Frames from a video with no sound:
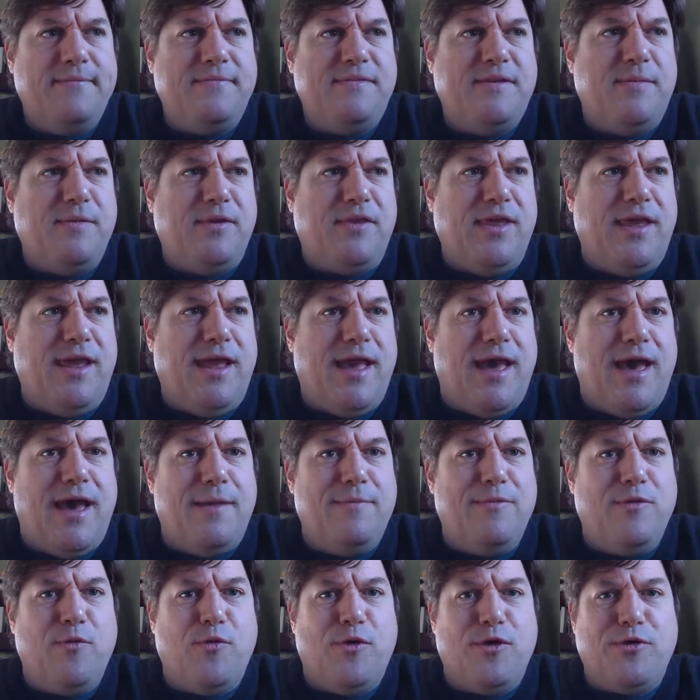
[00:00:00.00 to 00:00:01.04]
Typically,
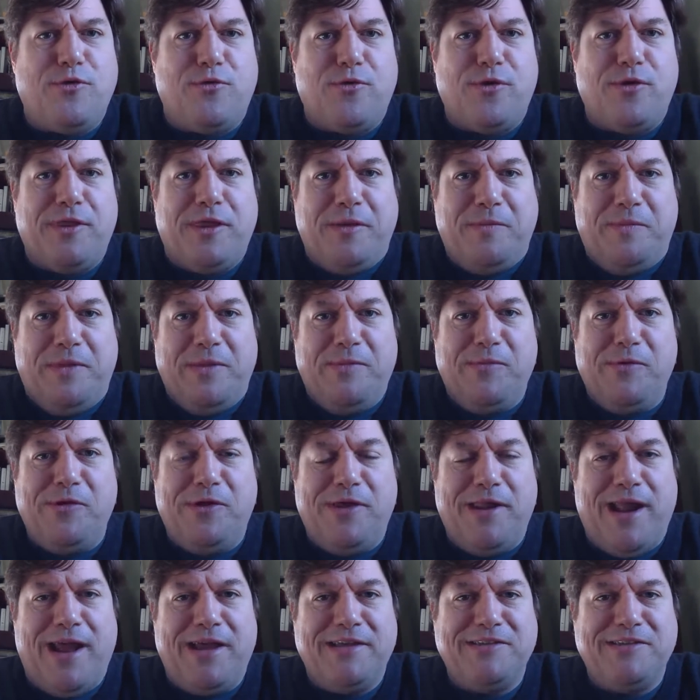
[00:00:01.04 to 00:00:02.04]
I'm the one grilling people and